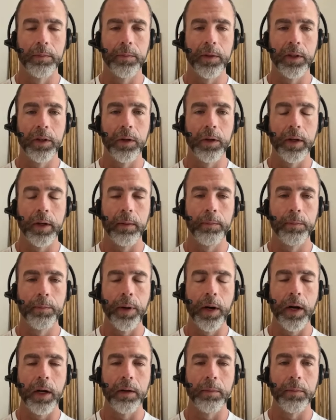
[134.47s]
you know,
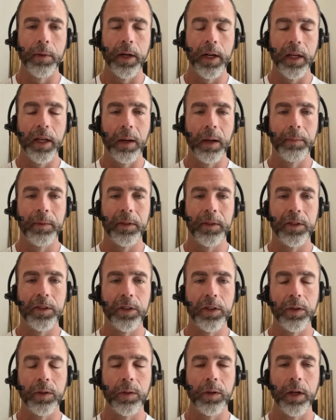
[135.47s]
pot of money coming to
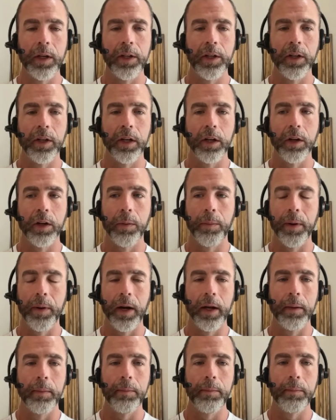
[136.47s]
you and you're going to go
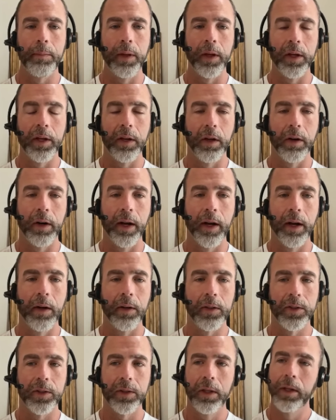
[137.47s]
buy a $1 million
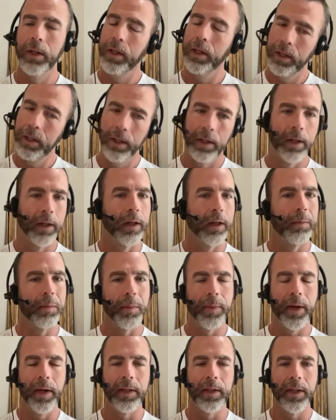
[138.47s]
house, you're going to be
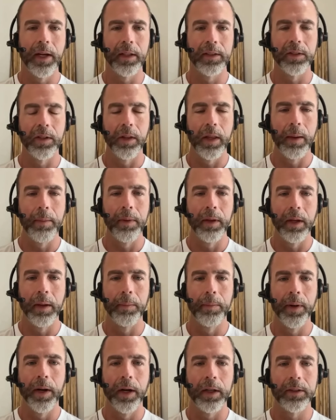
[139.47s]
paying taxes on that $1
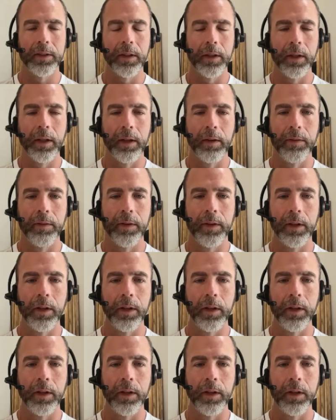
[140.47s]
million.